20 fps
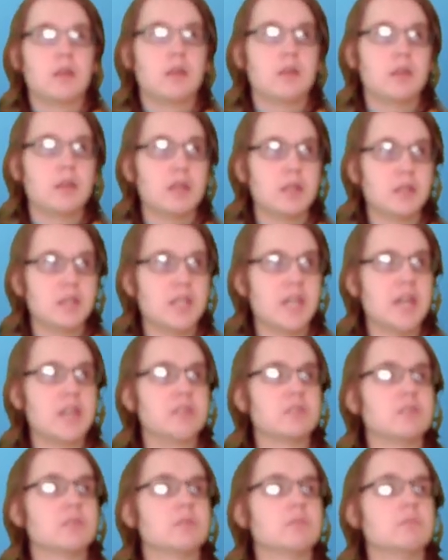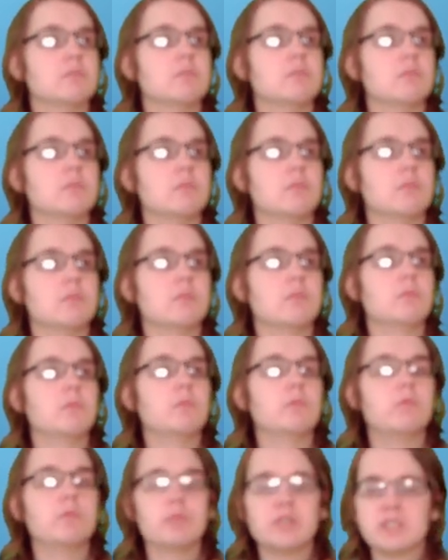In the end,
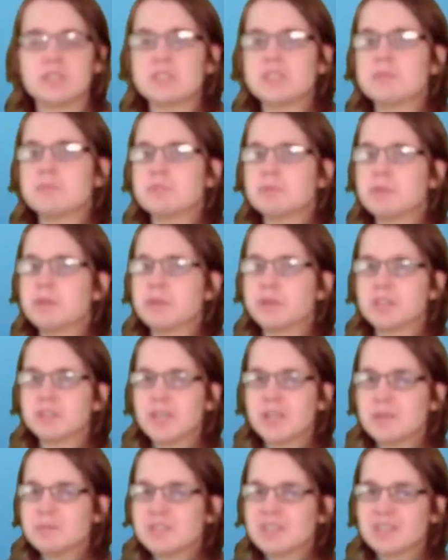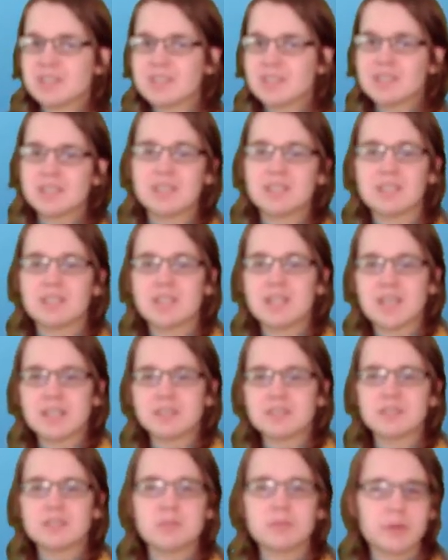we seem to be one of the games that
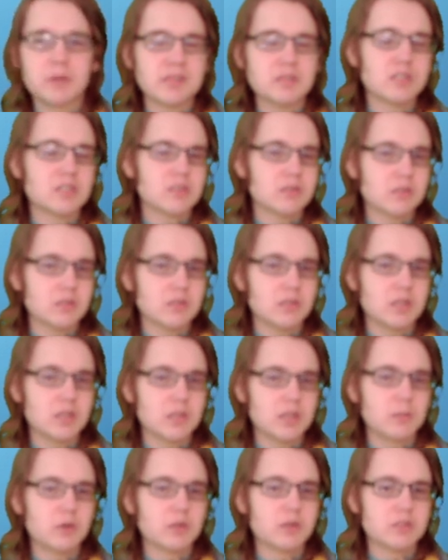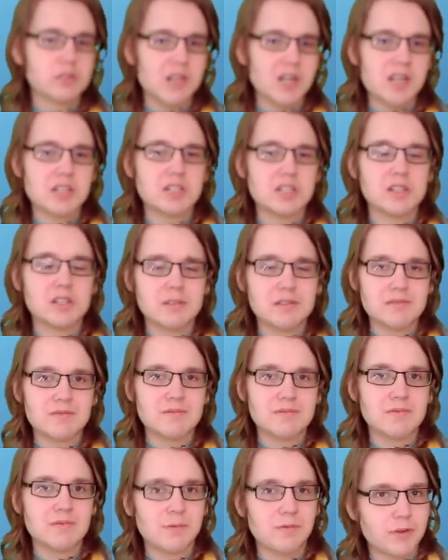gathered the most more attraction
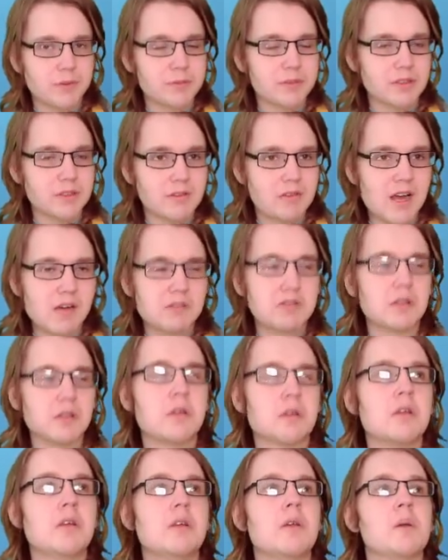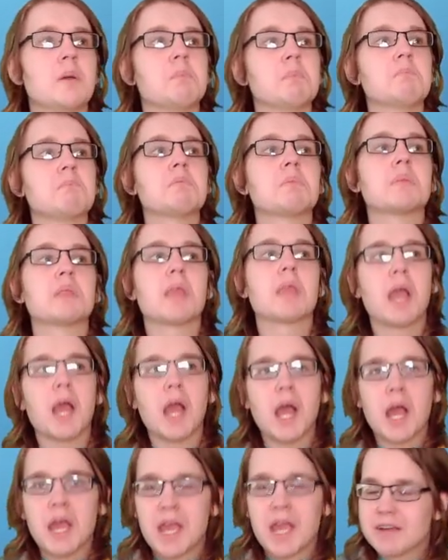from the crowd.
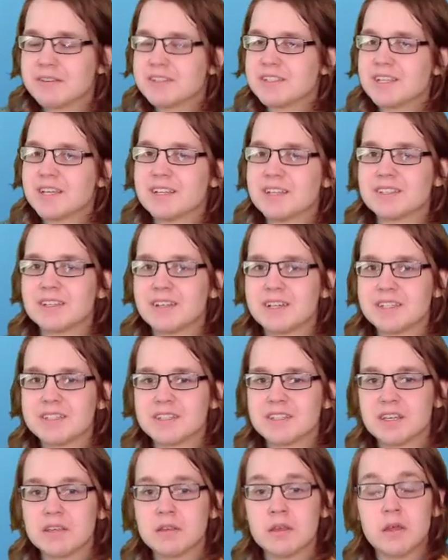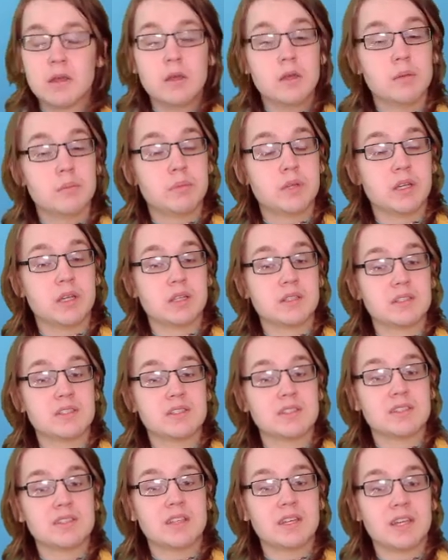I have to say it's a nice thing,
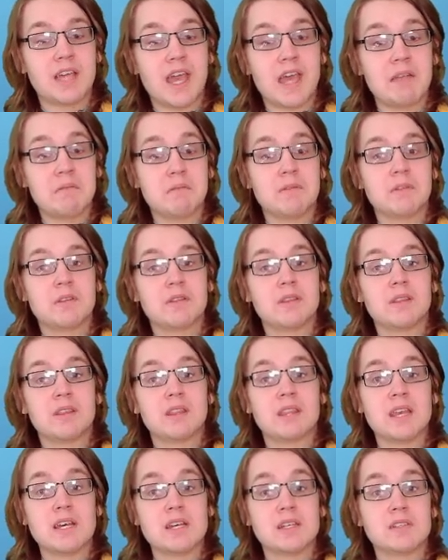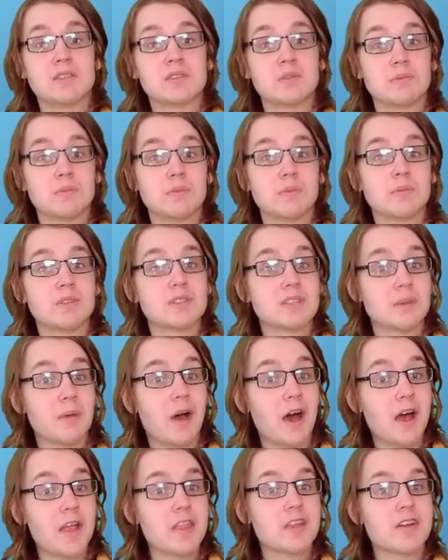but again, there's some
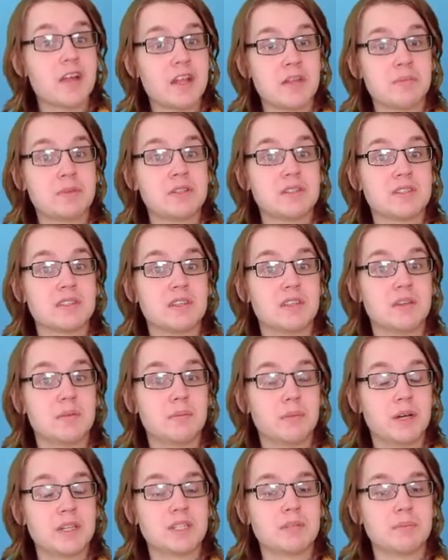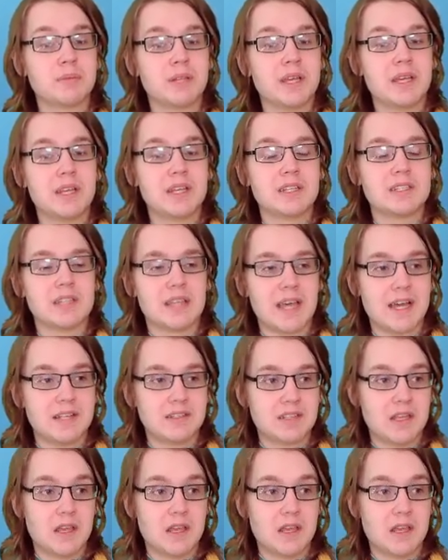other elements that might have played into that.